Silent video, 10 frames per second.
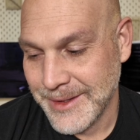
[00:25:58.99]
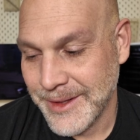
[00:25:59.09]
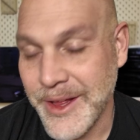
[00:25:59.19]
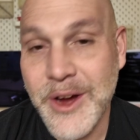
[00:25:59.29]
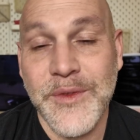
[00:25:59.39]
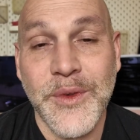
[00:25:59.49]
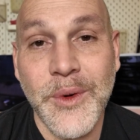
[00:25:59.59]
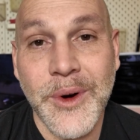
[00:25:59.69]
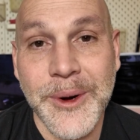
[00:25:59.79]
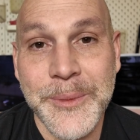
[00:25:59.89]

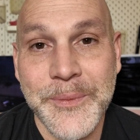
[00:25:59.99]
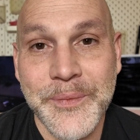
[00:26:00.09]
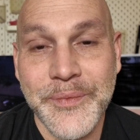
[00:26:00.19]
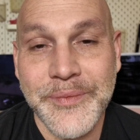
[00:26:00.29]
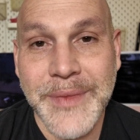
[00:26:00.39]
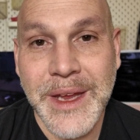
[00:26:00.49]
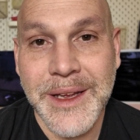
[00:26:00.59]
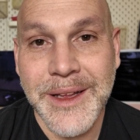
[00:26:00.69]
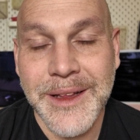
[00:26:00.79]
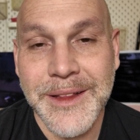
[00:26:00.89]
Therefore,
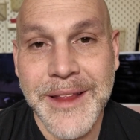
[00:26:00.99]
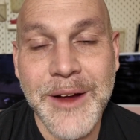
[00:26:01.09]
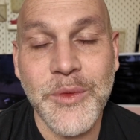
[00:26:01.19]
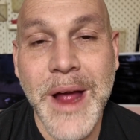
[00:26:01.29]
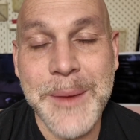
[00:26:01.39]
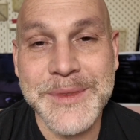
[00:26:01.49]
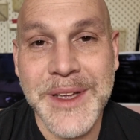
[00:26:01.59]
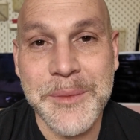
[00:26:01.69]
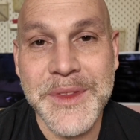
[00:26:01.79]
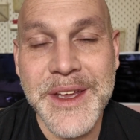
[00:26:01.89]
that wraps
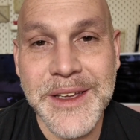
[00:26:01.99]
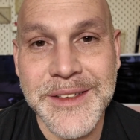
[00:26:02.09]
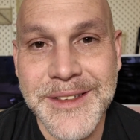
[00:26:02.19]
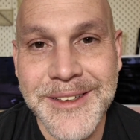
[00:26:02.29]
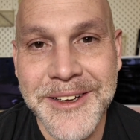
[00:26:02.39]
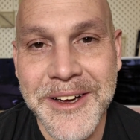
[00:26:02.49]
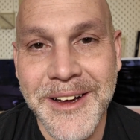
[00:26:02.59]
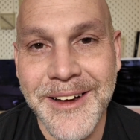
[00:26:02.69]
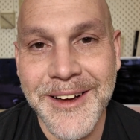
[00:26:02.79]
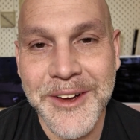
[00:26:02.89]
up this
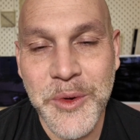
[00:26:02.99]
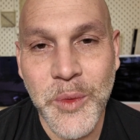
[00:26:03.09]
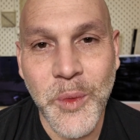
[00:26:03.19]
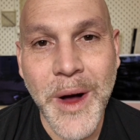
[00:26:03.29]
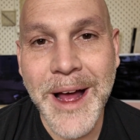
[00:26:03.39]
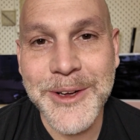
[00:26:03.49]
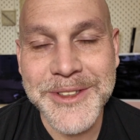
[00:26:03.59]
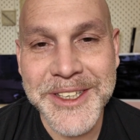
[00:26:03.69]
wild